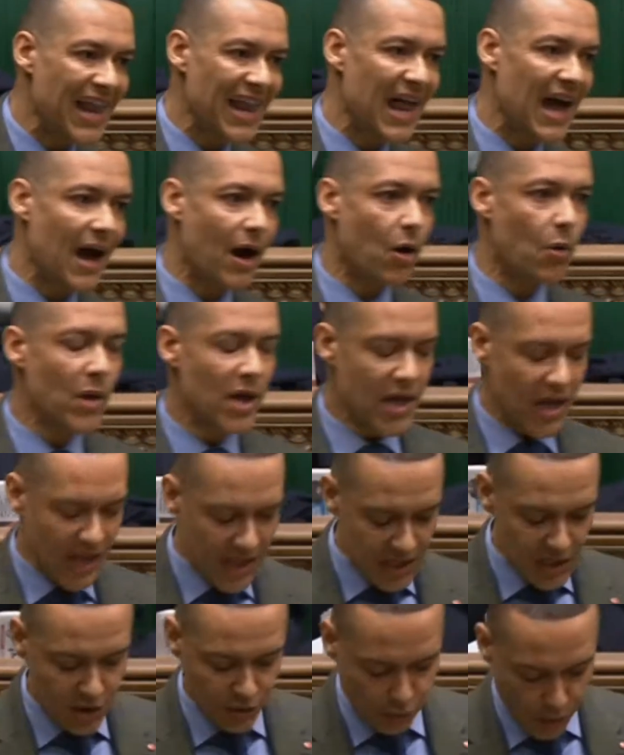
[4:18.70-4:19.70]
allow
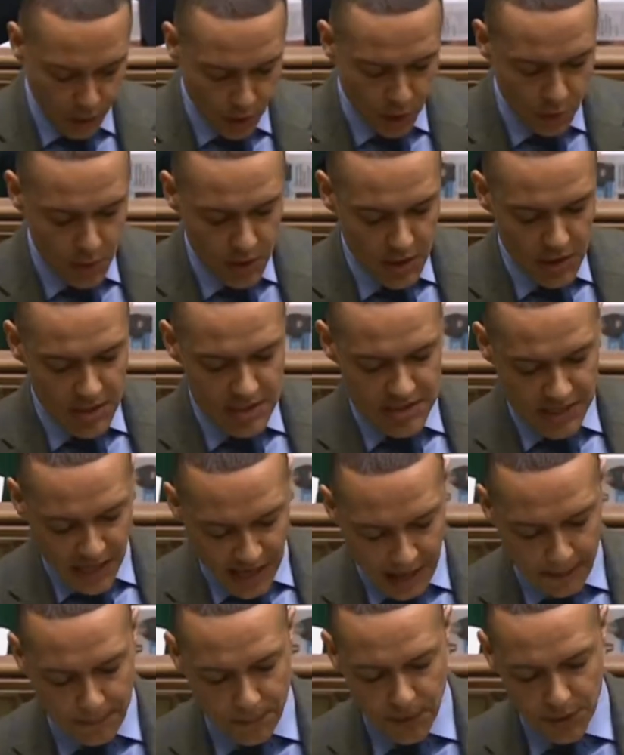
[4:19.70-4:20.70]
Heathrow to
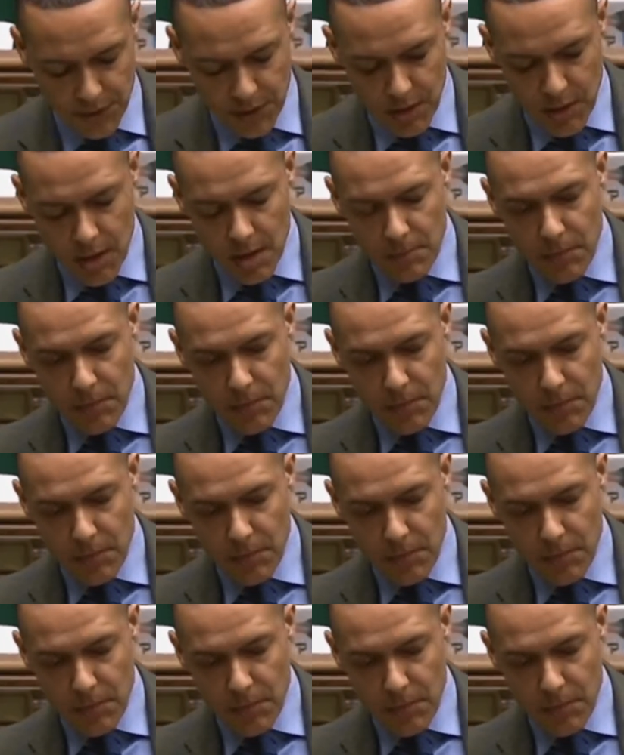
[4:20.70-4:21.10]
happen.